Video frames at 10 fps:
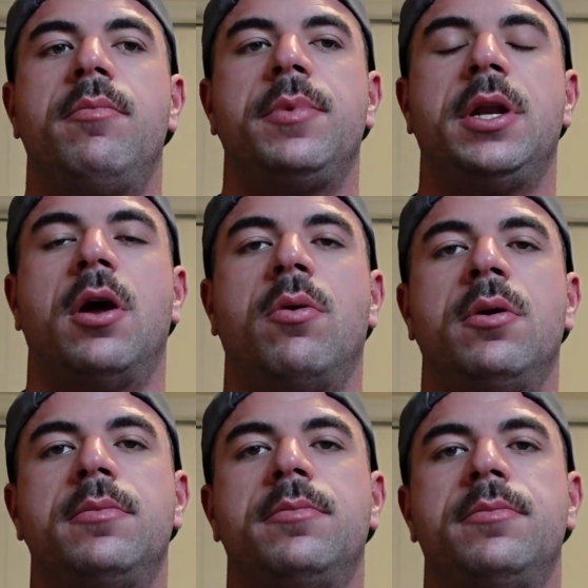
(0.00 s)
you
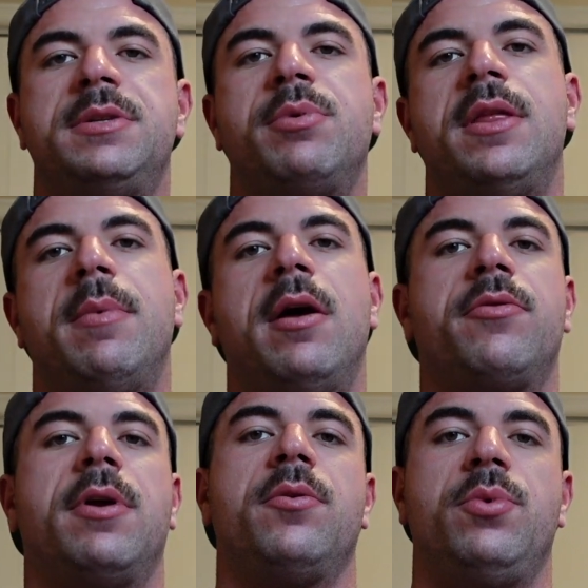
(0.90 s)
know, spread them
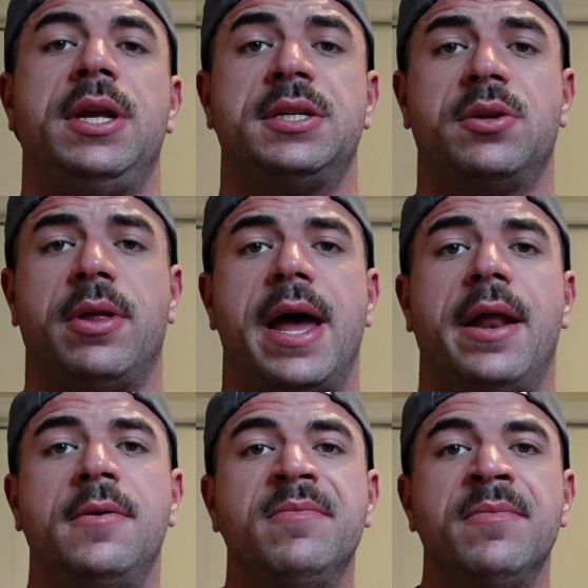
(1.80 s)
out throughout the week so
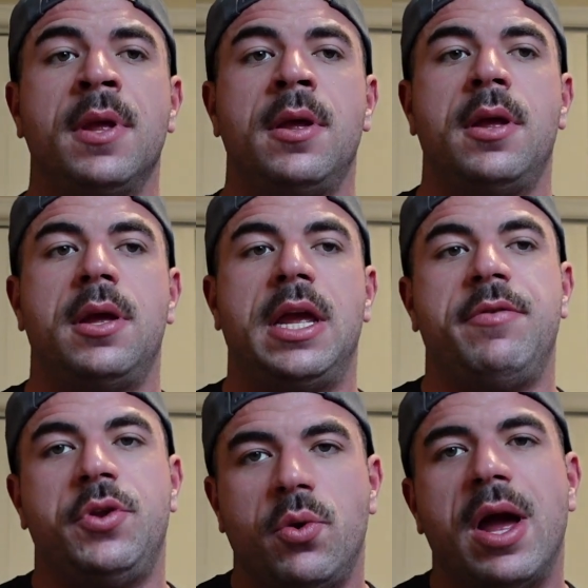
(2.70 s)
that
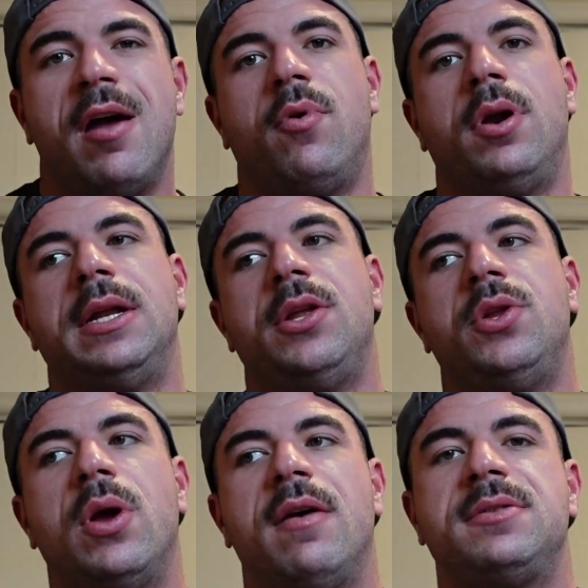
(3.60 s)
if you do have one and you
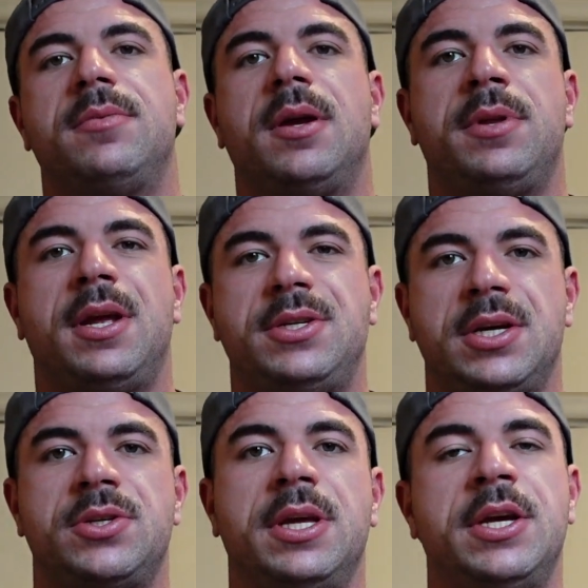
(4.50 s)
do have some type of
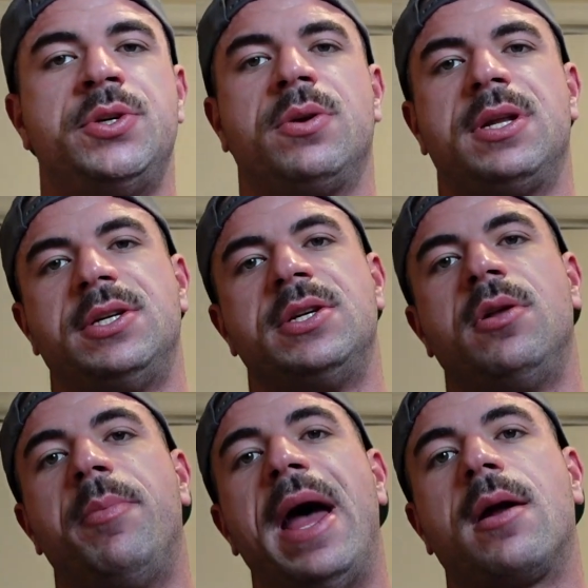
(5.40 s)
digestional issue or
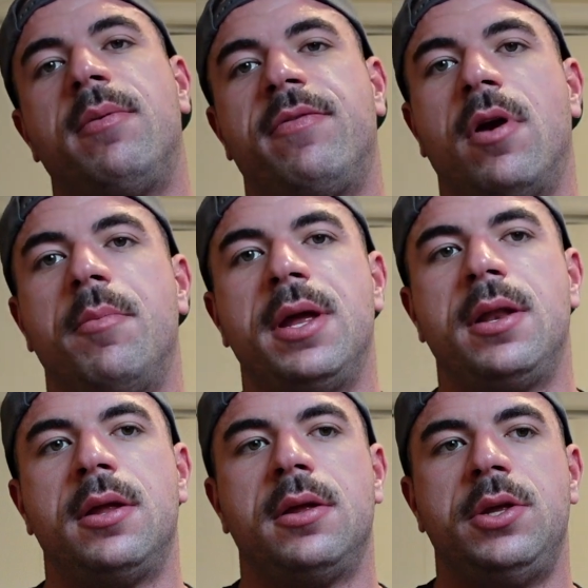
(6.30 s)
digestional backup from it,
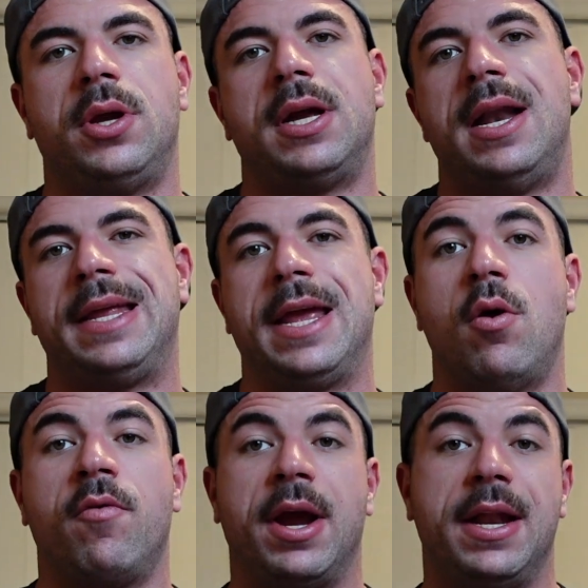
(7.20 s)
you can kind of get
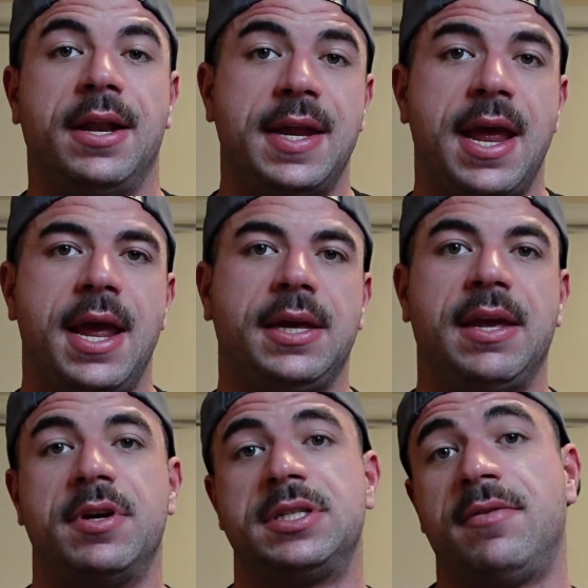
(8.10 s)
over it in a day,
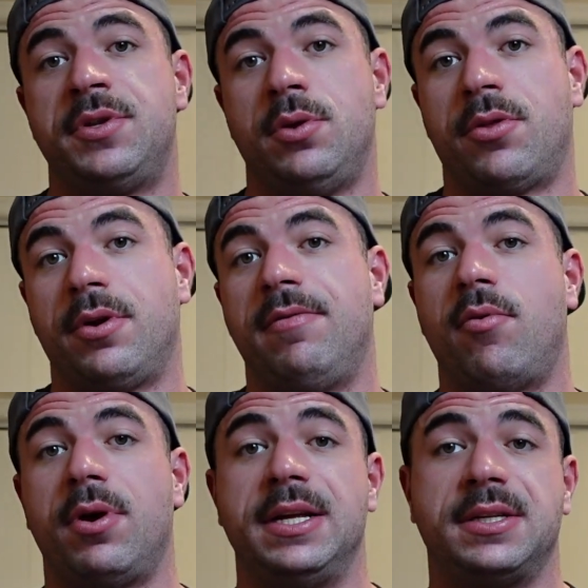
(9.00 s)
give yourself two, three,
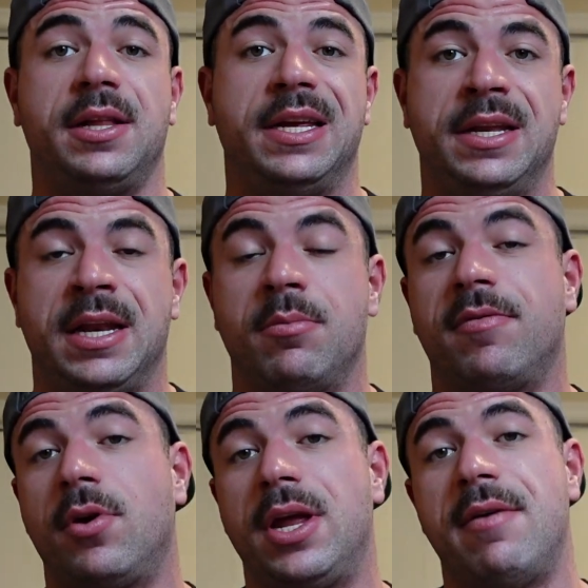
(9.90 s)
four days of clean eating
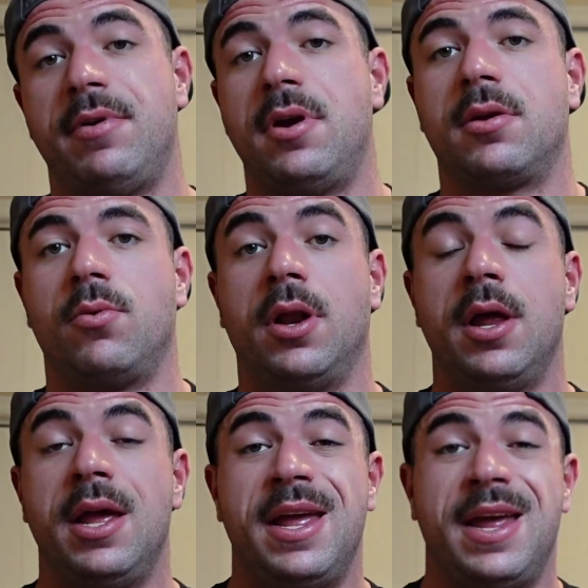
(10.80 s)
before you have another one.
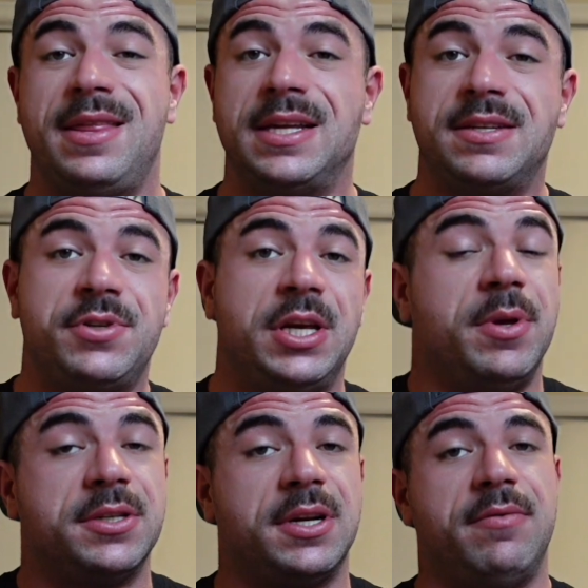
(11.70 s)
And that's if cheat
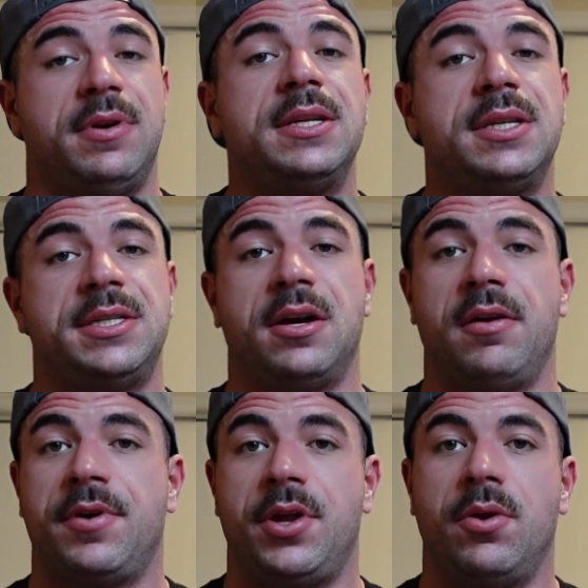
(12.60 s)
meals are even necessary
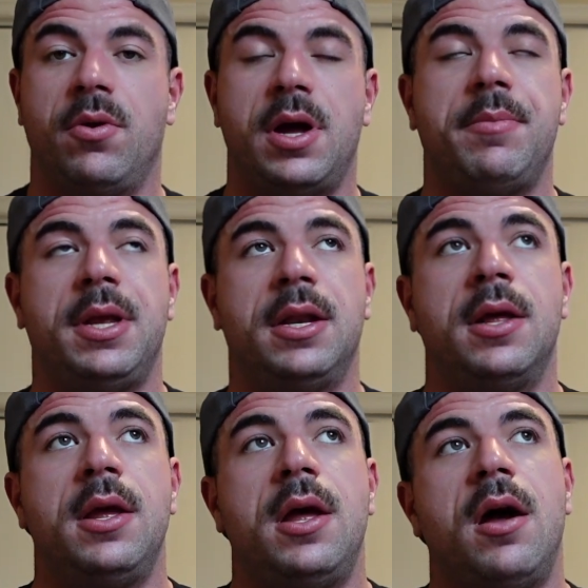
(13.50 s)
for you. I
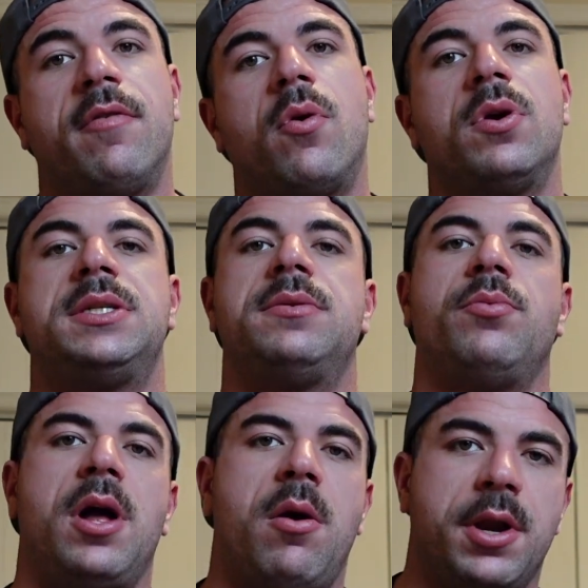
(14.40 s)
mean, of course,
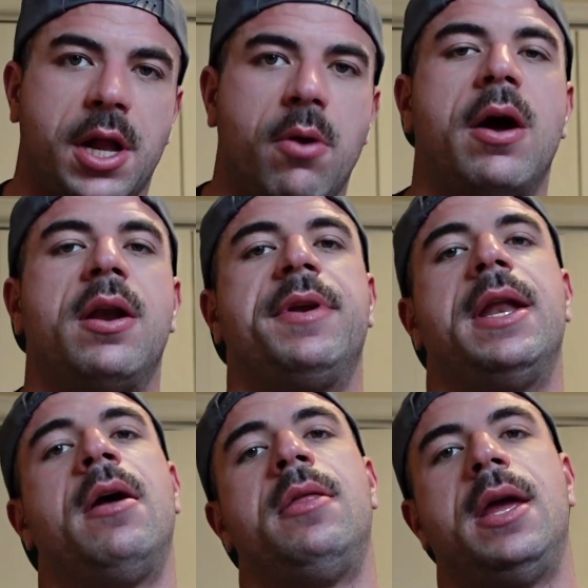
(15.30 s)
we all want to go out every
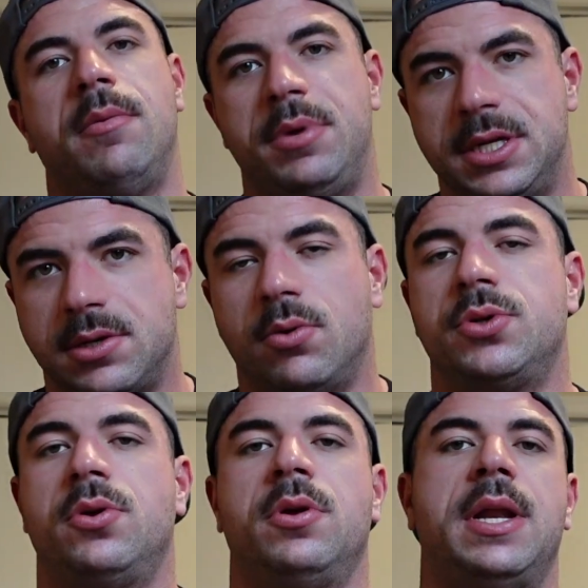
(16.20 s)
now and then and be
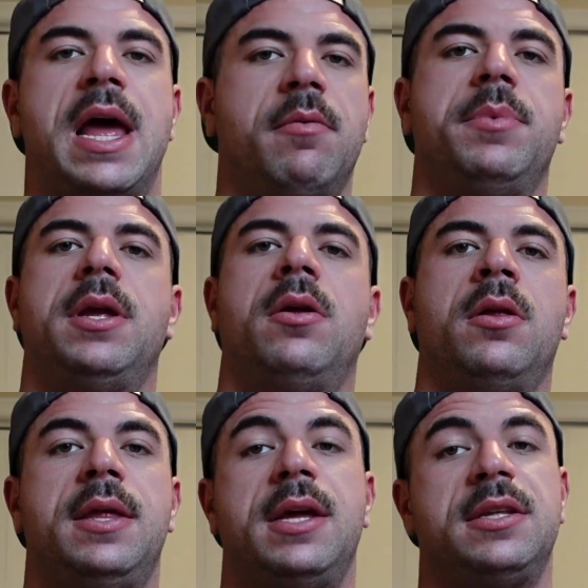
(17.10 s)
social and have a
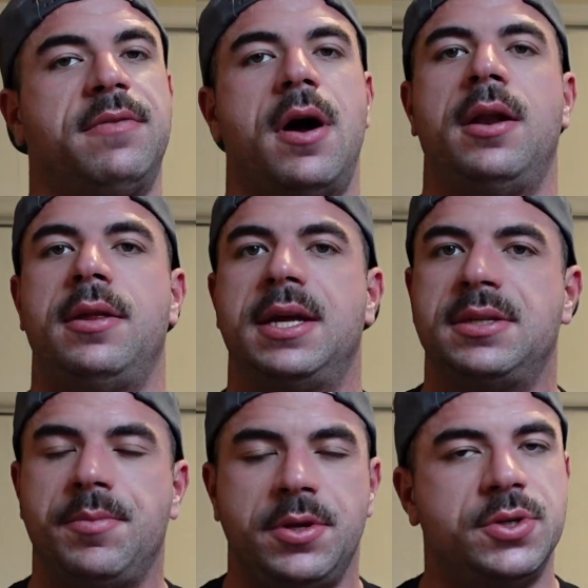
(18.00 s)
meal, and that's fine. And that's
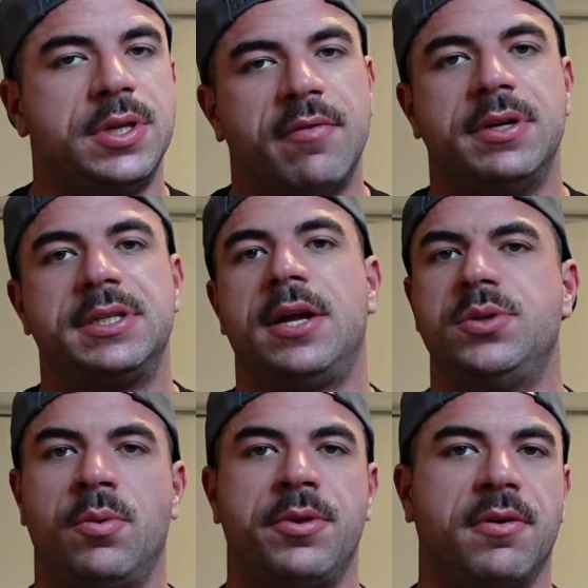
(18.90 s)
something you should definitely
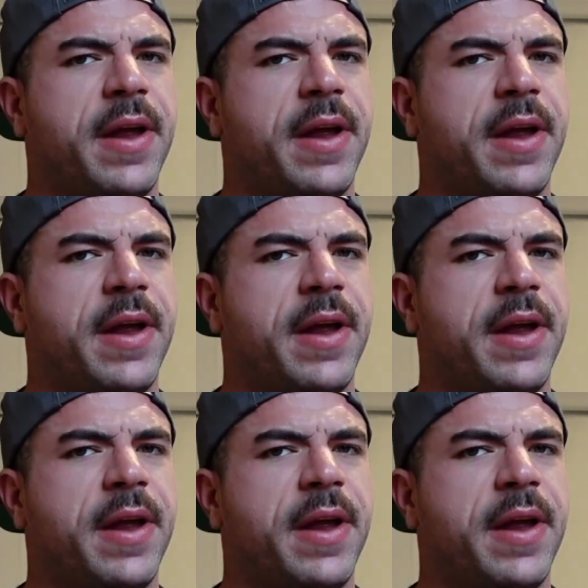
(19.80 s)
schedule with your